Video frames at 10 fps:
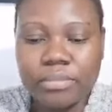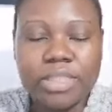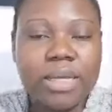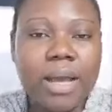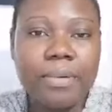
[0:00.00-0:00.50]

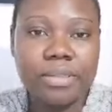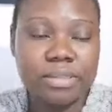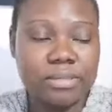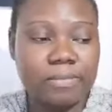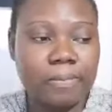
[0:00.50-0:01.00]
how about
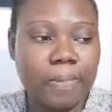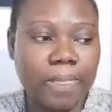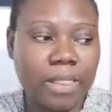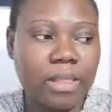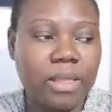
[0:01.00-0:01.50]

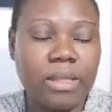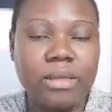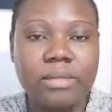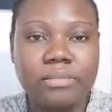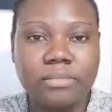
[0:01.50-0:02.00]

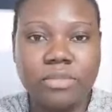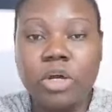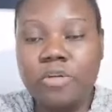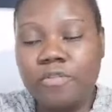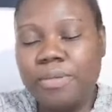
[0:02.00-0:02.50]
God
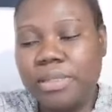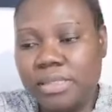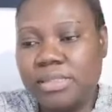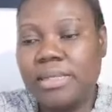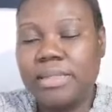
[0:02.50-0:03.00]
forbid things
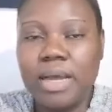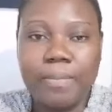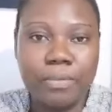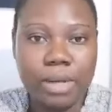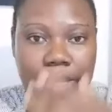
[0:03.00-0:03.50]
like that happen
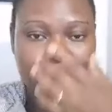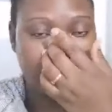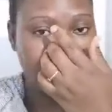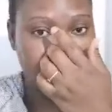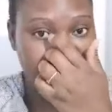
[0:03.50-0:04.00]
and they
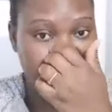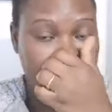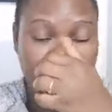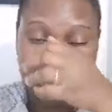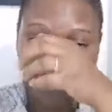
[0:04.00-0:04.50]
have to
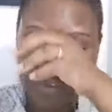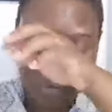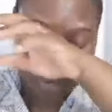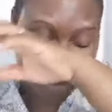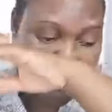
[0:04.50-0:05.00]
deliver the food to
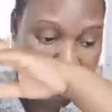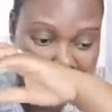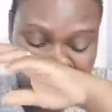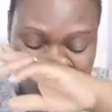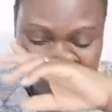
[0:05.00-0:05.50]
our
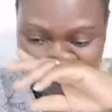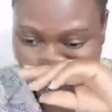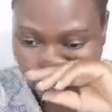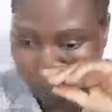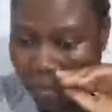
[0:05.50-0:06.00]
house. They